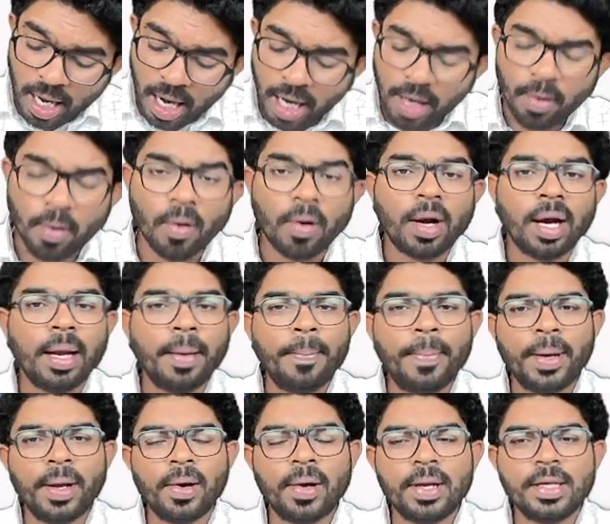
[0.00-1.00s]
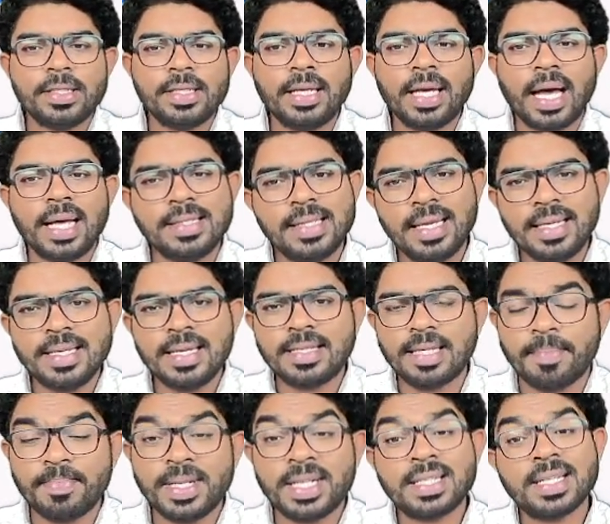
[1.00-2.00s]
and oral embryology as easy
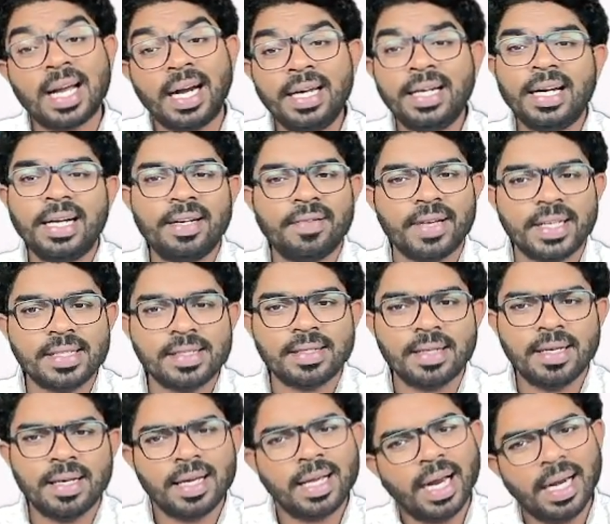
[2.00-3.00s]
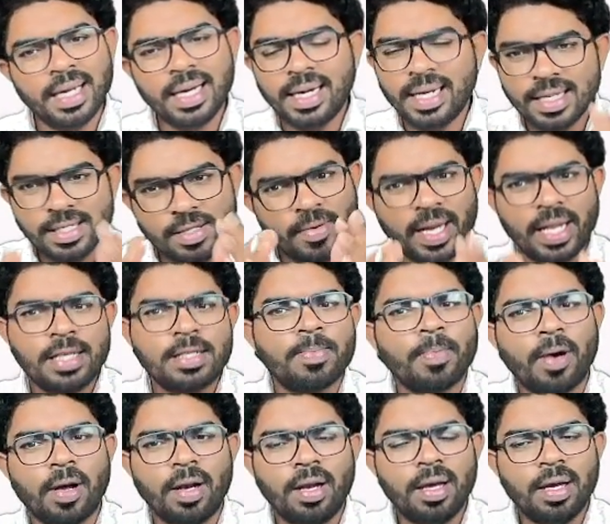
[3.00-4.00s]
subjects content wise. Content is very
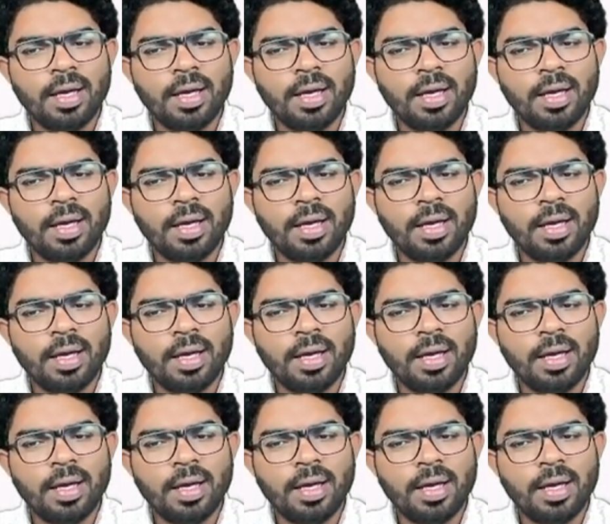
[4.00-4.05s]
small.